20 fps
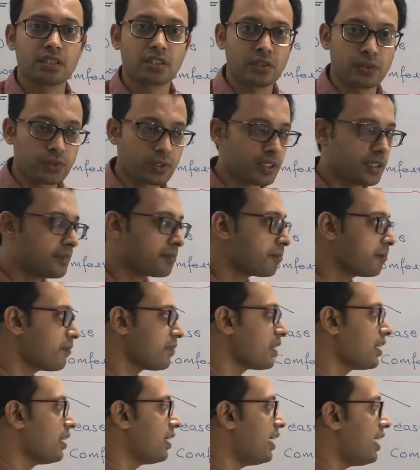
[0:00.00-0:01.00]
Okay,
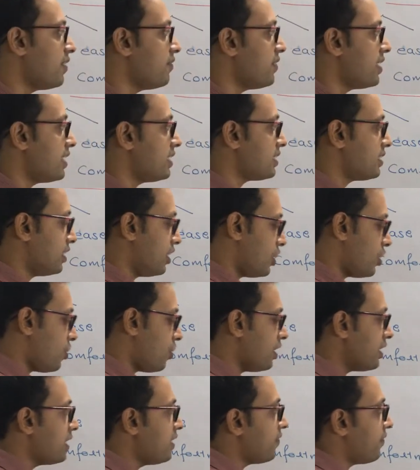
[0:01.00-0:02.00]
and whereas the
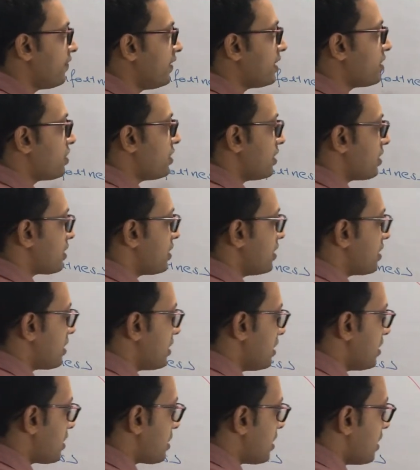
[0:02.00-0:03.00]
non-infectious
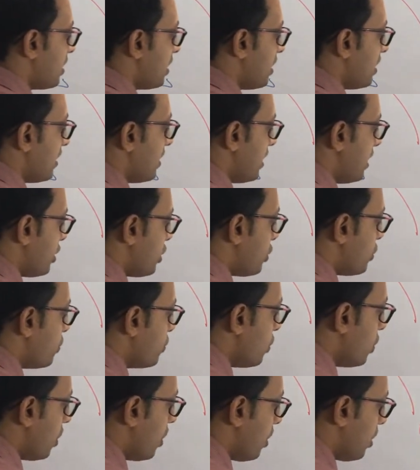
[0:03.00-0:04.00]
disease, they do
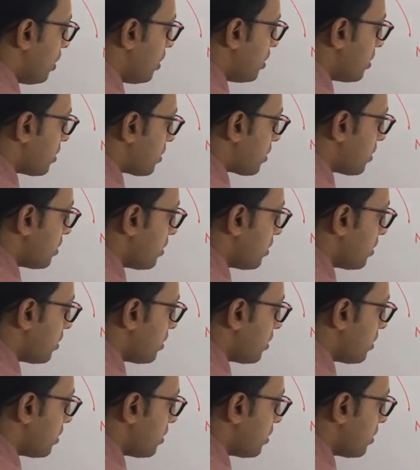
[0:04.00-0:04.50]
not